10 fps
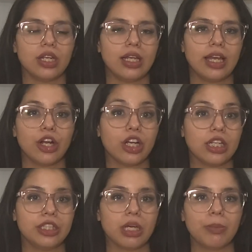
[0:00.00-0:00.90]
get her
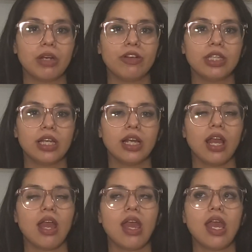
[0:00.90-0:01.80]
cleaned up and everything.
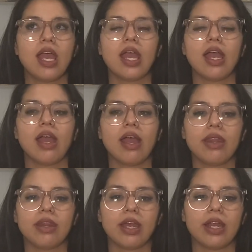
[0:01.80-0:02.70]

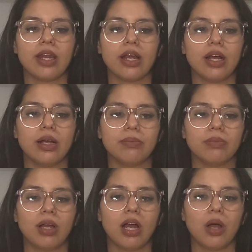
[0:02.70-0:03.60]
And then
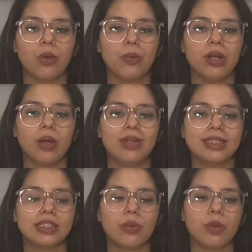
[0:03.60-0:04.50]
I want to
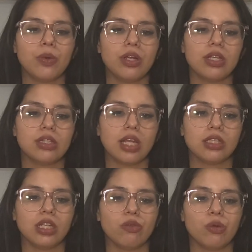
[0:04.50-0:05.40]
say we were in that
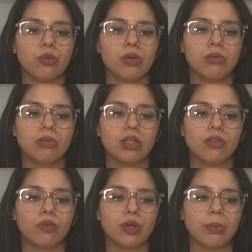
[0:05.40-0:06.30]
delivery room
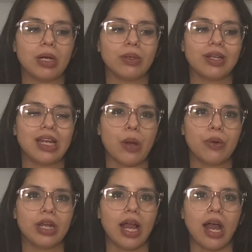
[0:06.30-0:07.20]
for about an hour
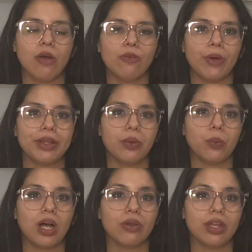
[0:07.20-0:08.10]
and a half
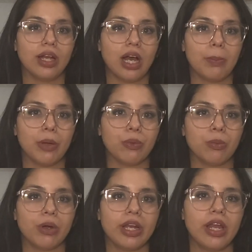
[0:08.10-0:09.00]
while they got my room
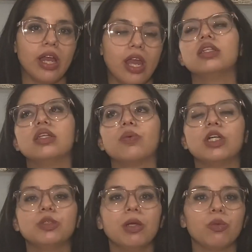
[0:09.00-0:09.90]
ready.
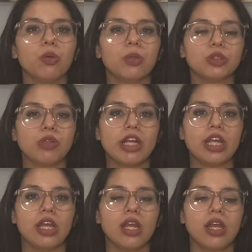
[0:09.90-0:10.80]
Once my room was
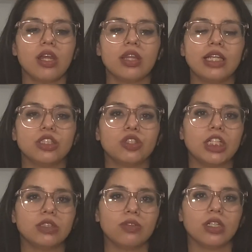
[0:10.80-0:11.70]
ready, they
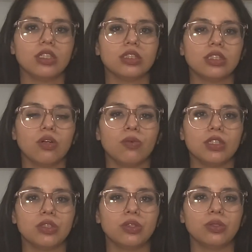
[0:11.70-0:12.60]
transferred us over
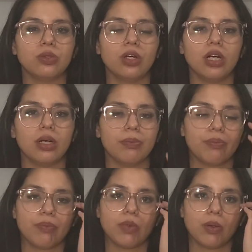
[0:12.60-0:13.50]
to
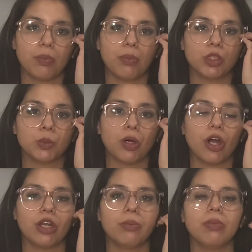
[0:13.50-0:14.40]

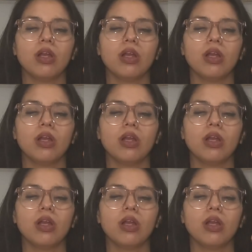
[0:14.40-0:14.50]
postpartum,